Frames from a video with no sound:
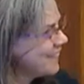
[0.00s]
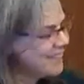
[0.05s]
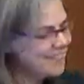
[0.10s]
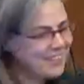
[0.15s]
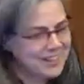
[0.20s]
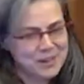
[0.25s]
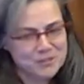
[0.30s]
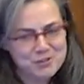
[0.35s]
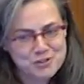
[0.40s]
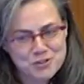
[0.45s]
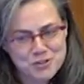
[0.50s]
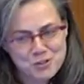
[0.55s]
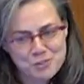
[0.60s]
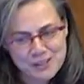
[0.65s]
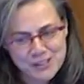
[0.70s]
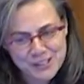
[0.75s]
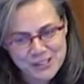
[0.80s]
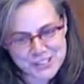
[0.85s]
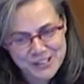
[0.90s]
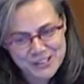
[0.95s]
And I'm
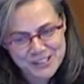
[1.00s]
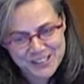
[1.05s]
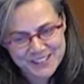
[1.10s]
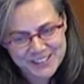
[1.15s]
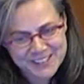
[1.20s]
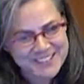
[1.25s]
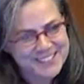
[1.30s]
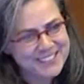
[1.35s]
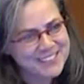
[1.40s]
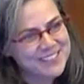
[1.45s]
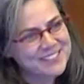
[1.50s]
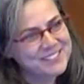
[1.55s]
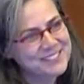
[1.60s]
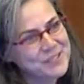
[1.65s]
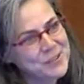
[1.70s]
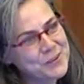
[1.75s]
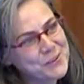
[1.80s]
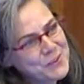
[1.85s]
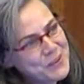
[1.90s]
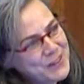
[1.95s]
stopping here then.
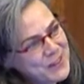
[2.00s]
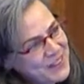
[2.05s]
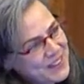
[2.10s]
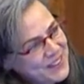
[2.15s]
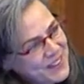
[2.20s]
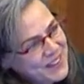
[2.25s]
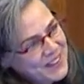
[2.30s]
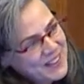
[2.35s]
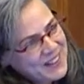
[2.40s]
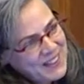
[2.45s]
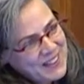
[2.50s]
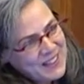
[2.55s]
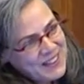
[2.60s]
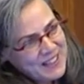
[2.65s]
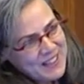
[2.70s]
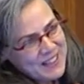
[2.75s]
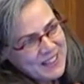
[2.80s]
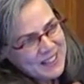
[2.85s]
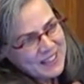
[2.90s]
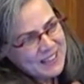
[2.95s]
So.
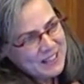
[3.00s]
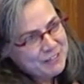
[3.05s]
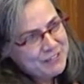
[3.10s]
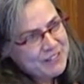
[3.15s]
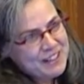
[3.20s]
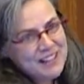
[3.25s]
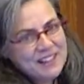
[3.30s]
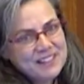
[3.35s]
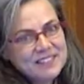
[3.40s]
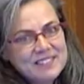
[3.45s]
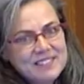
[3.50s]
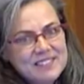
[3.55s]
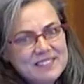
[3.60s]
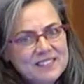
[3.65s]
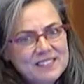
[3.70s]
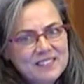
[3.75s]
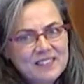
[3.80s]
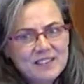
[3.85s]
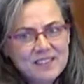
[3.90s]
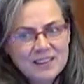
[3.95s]

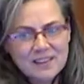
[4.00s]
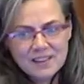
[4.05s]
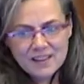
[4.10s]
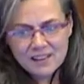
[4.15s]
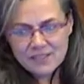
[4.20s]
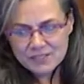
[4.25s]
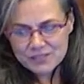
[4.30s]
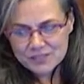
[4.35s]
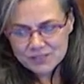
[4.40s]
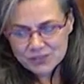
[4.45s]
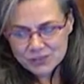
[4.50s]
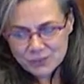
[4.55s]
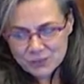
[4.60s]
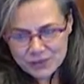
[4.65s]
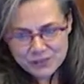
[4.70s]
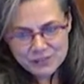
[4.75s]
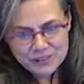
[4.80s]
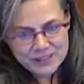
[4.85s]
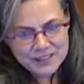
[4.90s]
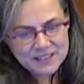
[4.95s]
Nevertheless, uh,
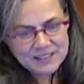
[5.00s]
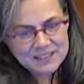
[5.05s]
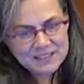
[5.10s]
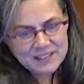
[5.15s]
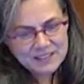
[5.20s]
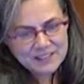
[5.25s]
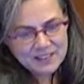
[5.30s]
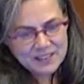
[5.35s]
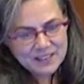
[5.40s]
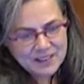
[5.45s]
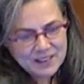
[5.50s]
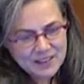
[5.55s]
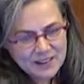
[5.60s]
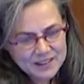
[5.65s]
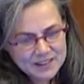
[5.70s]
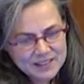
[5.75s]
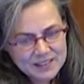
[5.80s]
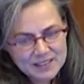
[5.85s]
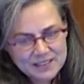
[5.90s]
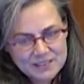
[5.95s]
one of the things that uh,
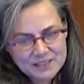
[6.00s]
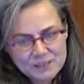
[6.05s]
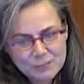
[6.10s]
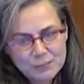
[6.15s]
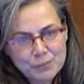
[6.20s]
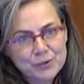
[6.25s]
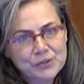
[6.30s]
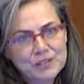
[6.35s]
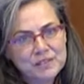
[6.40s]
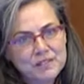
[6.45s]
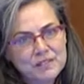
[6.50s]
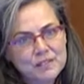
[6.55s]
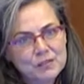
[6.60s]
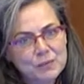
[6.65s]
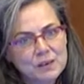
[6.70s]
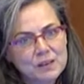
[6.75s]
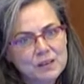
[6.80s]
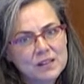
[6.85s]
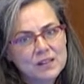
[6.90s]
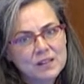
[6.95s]
I think is important as
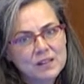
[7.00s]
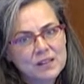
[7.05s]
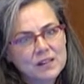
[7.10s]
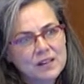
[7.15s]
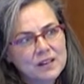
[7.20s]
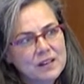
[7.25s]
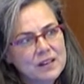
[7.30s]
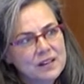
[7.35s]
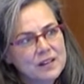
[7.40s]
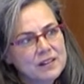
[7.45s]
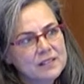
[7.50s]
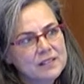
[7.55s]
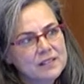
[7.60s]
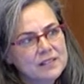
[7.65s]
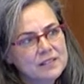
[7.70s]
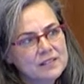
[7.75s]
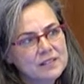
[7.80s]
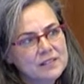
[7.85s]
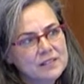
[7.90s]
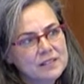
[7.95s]
well
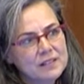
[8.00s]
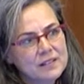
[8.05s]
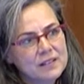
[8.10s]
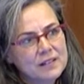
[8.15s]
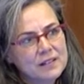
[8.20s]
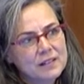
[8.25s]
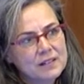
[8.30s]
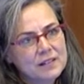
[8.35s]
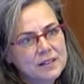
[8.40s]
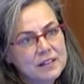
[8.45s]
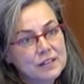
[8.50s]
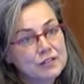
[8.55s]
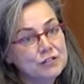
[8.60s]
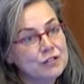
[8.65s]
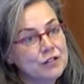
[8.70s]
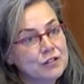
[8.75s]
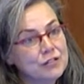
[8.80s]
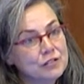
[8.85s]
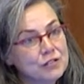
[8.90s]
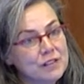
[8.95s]
is it's
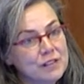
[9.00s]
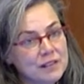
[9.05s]
not